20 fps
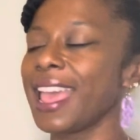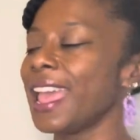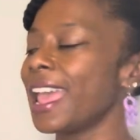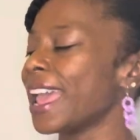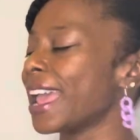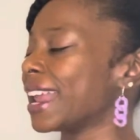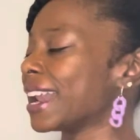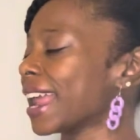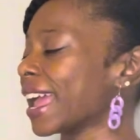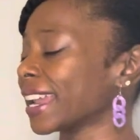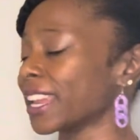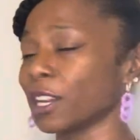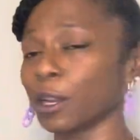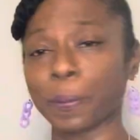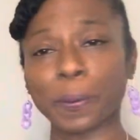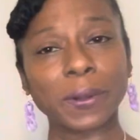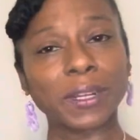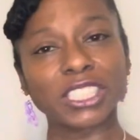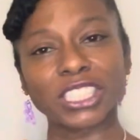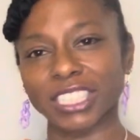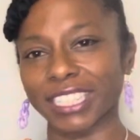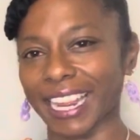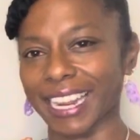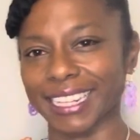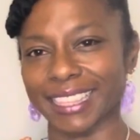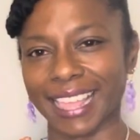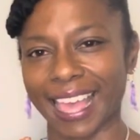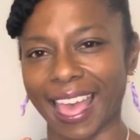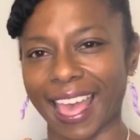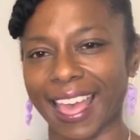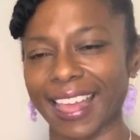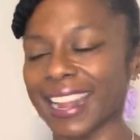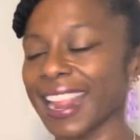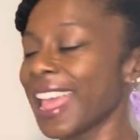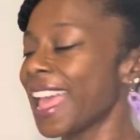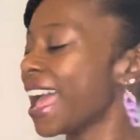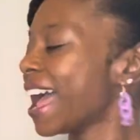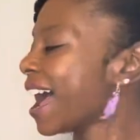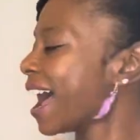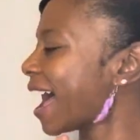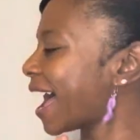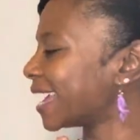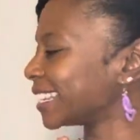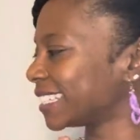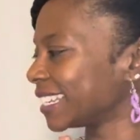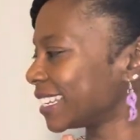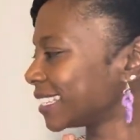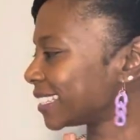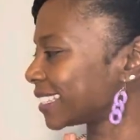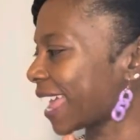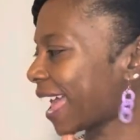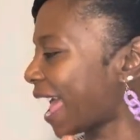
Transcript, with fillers: and I can appreciate that. I just,